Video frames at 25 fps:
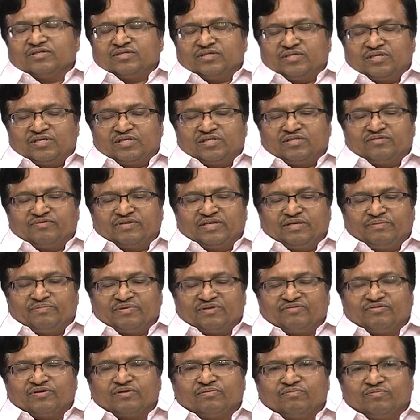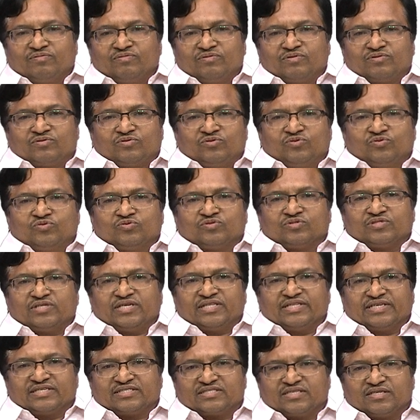it is very preferable to use
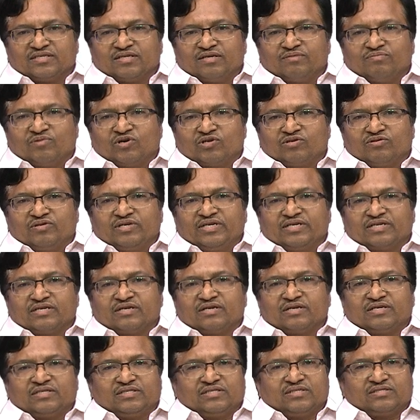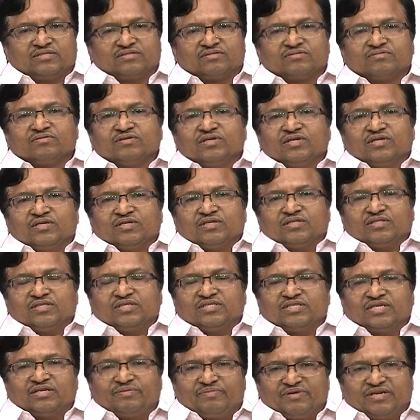an external modulator like this.
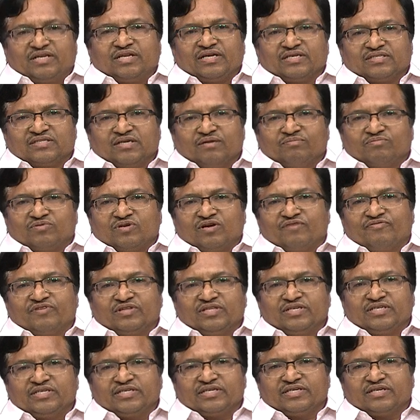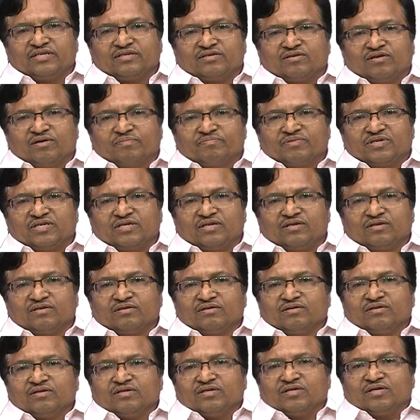This is a typical example of an integrated optical
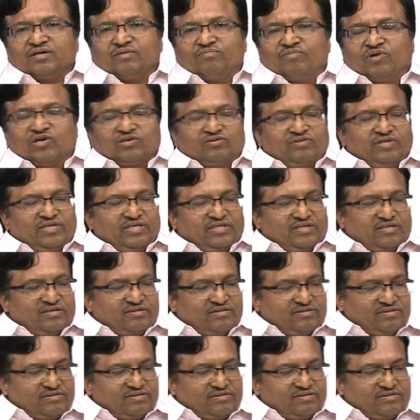modulator.